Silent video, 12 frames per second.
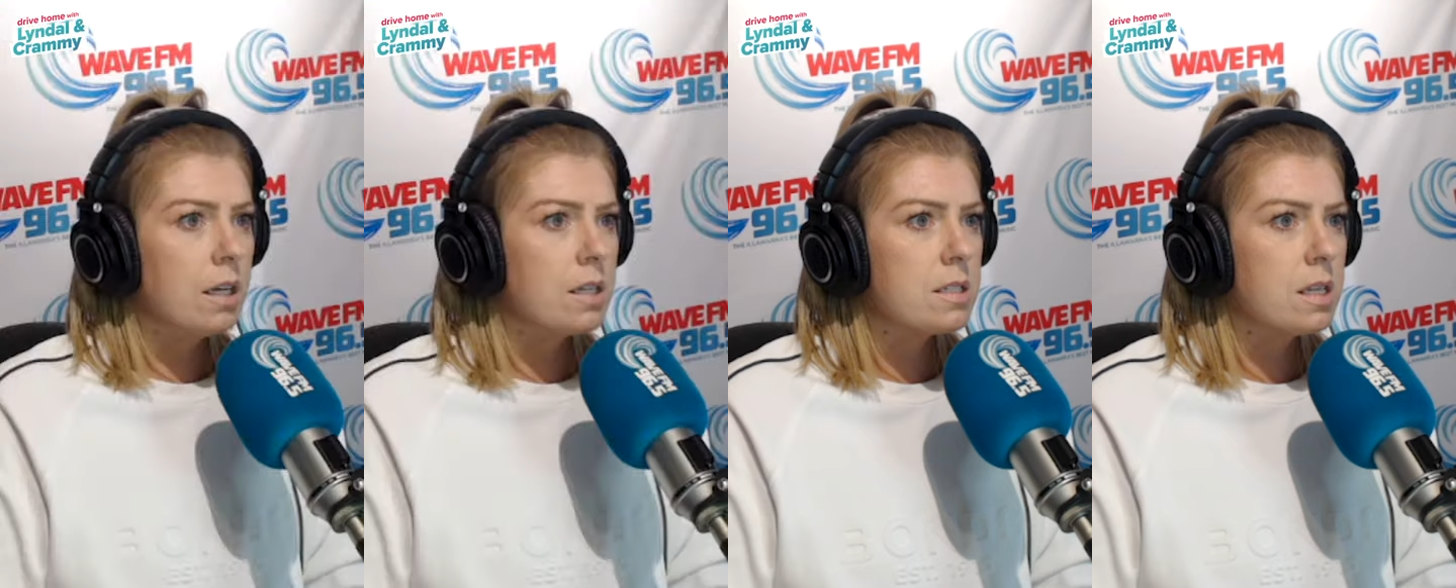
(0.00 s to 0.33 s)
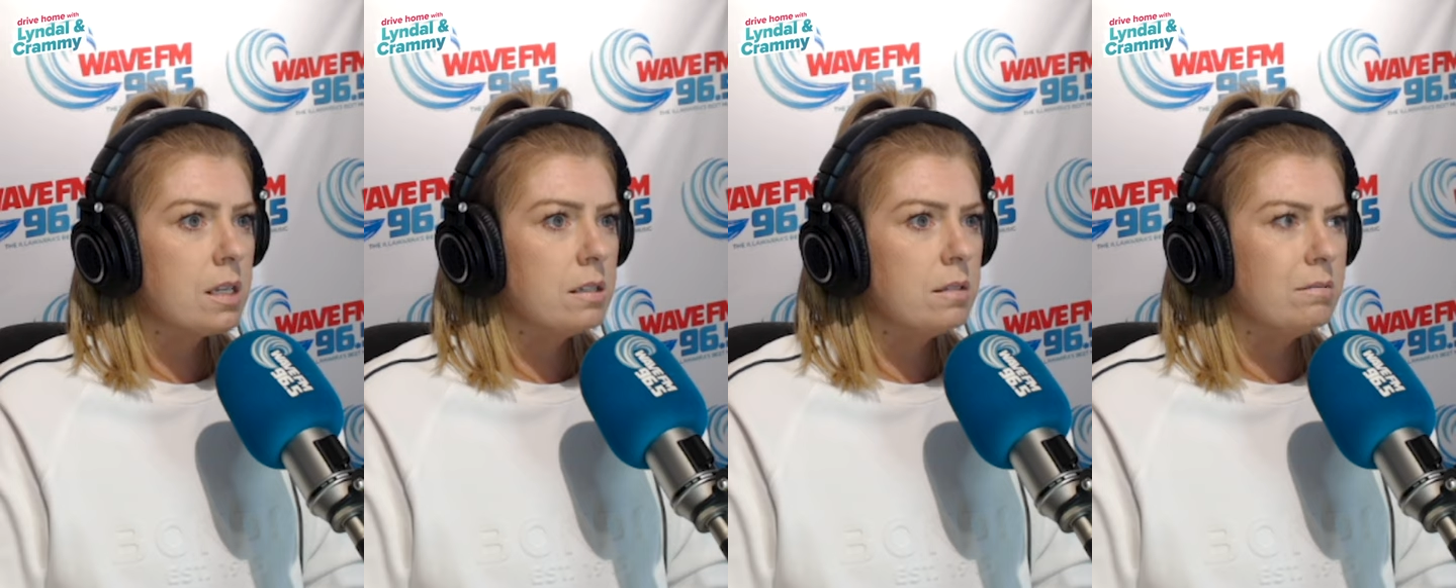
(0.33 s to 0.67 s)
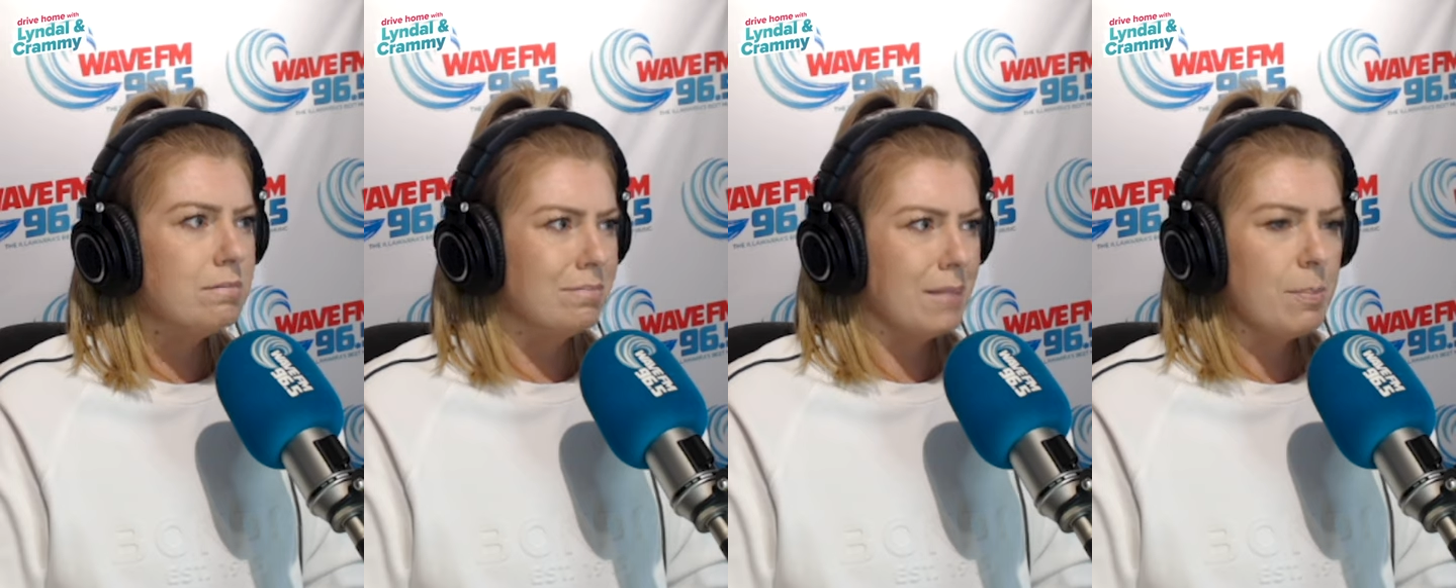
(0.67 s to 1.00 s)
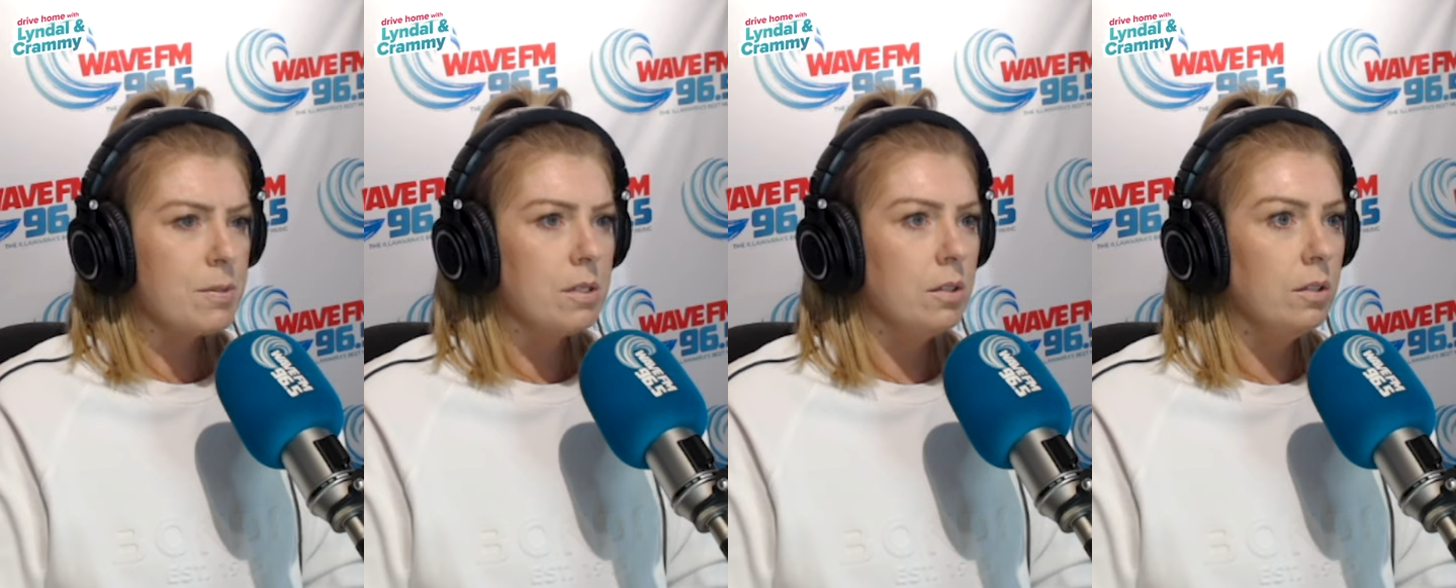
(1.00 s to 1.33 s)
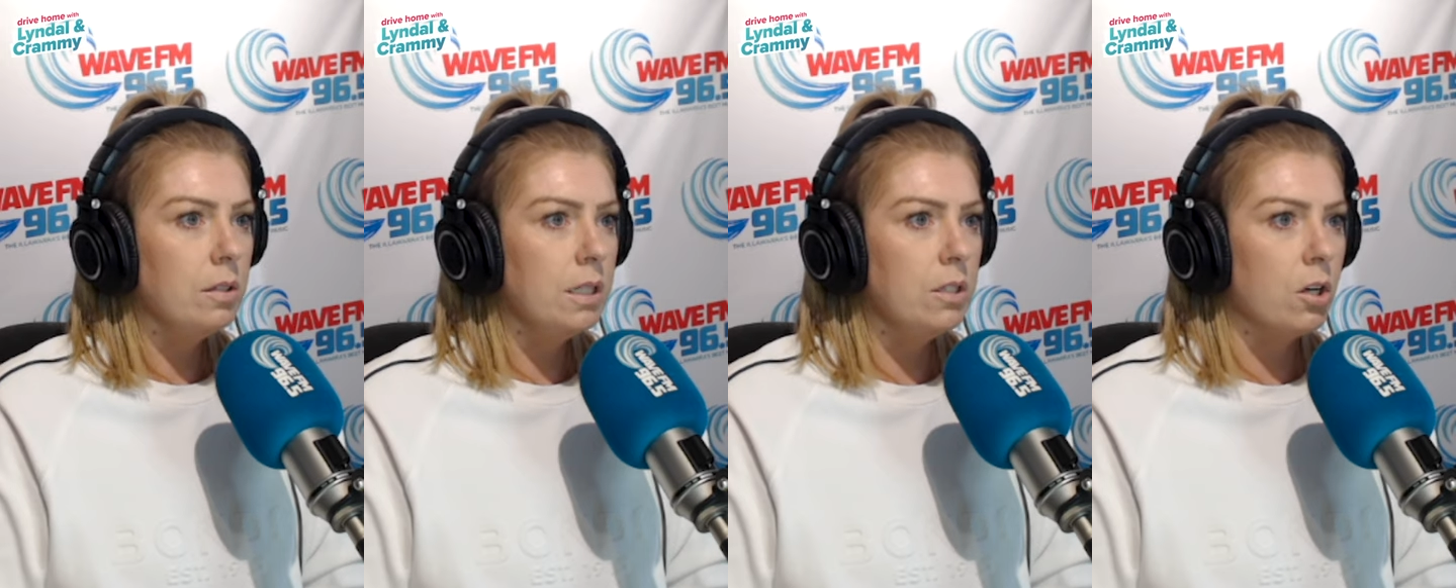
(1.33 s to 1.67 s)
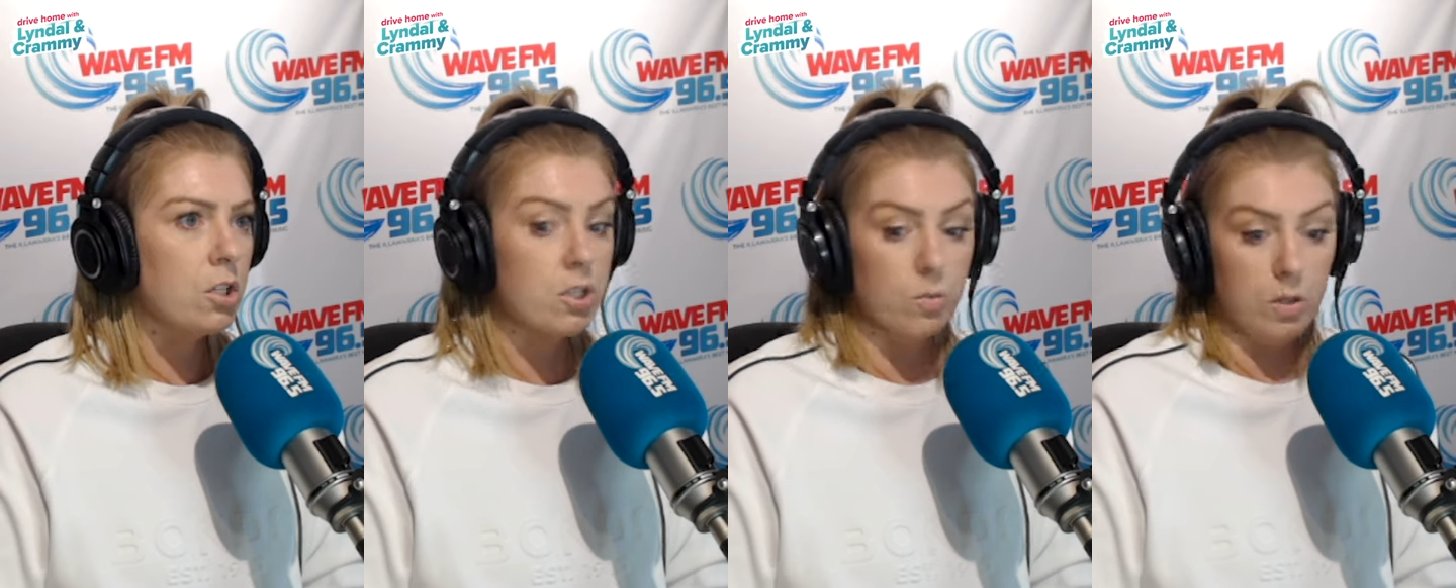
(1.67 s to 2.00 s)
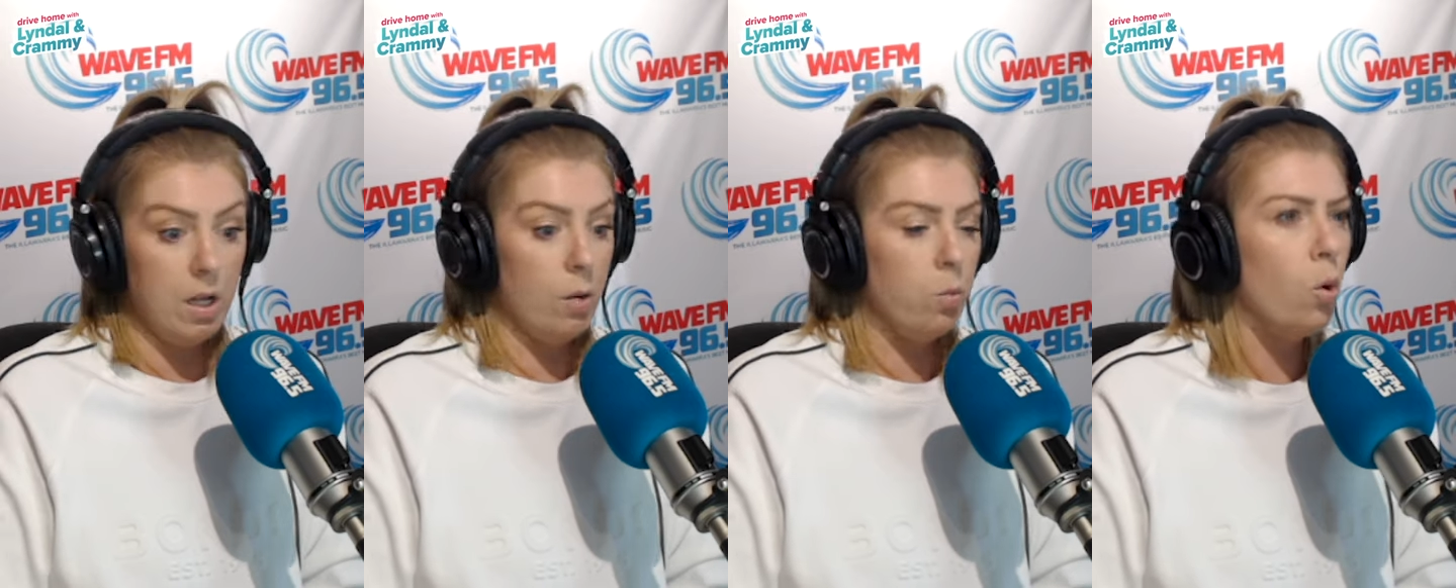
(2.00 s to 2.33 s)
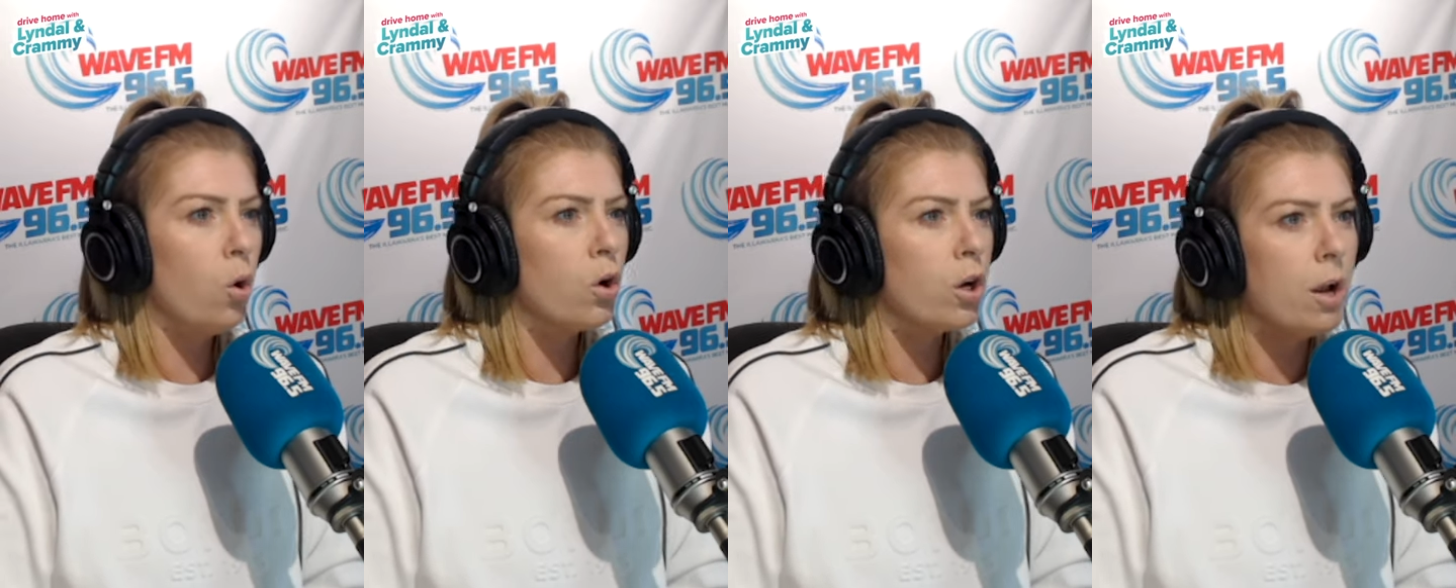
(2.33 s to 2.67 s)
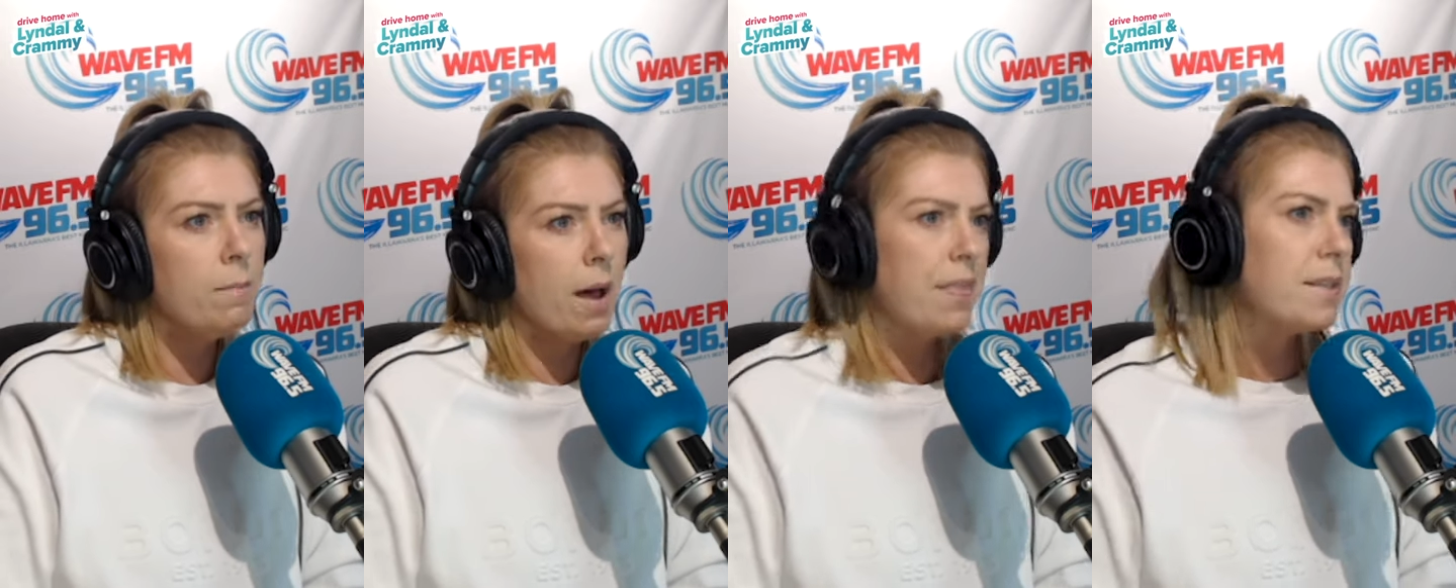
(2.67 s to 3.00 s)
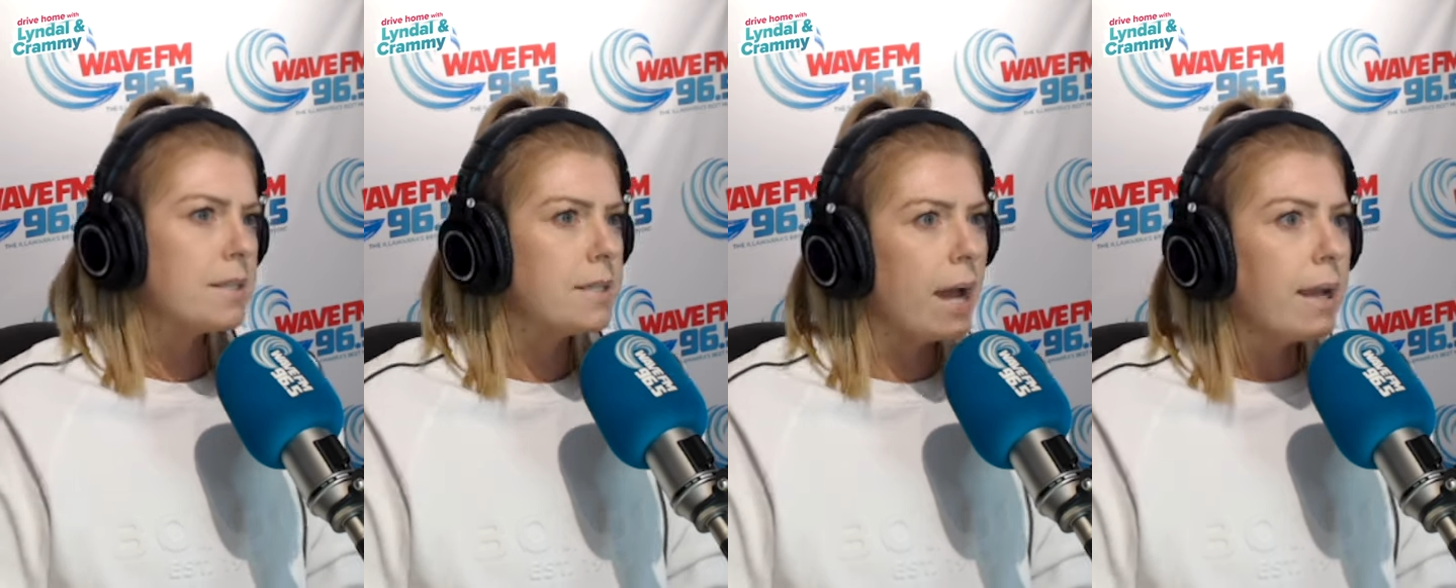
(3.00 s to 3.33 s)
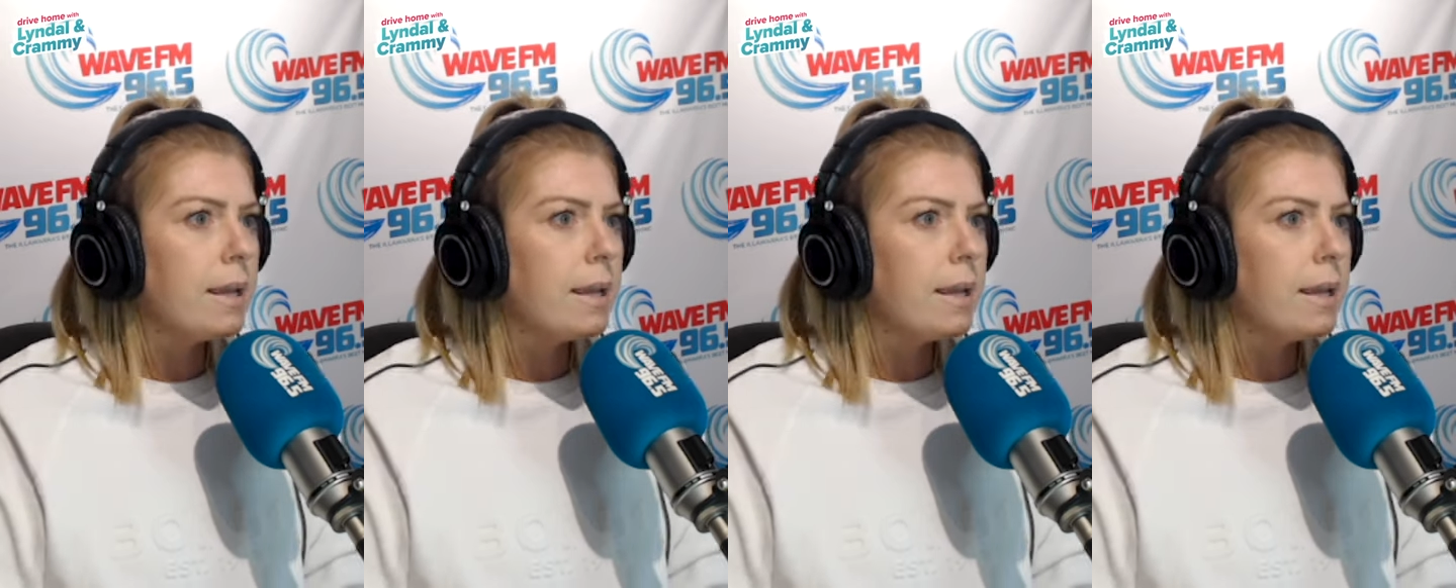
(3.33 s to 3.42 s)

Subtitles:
I said, absolutely not. Well, I wore it on Mother's Day.